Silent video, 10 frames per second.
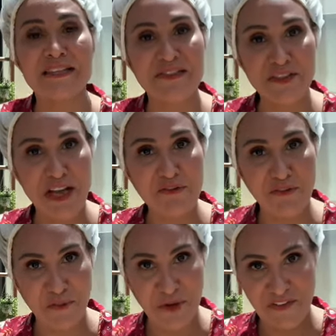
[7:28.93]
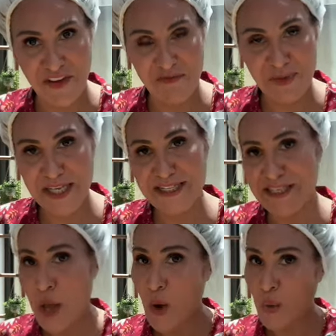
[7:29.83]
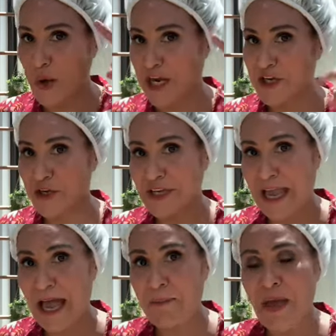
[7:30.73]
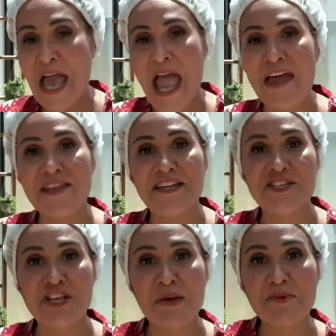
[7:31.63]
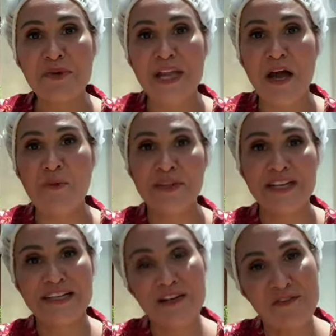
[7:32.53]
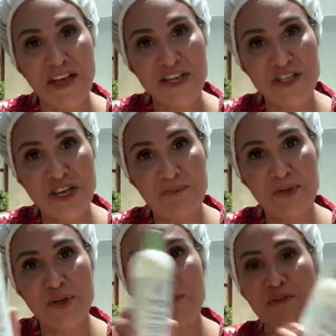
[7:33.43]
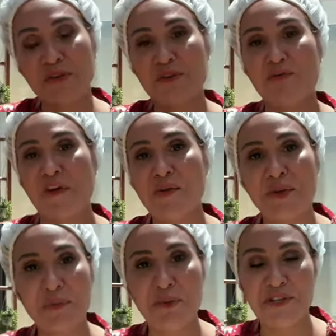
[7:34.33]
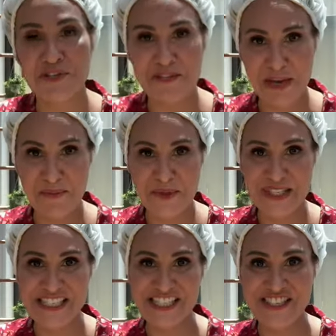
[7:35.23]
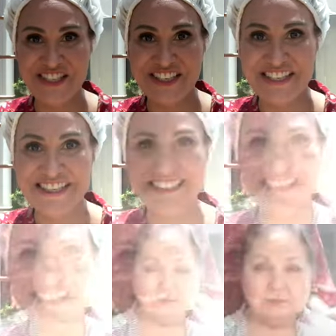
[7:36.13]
Leave it on for 45 minutes, wear your cap, and then shampoo it out with a clarifying shampoo before you follow it up with your shampoo and conditioner. So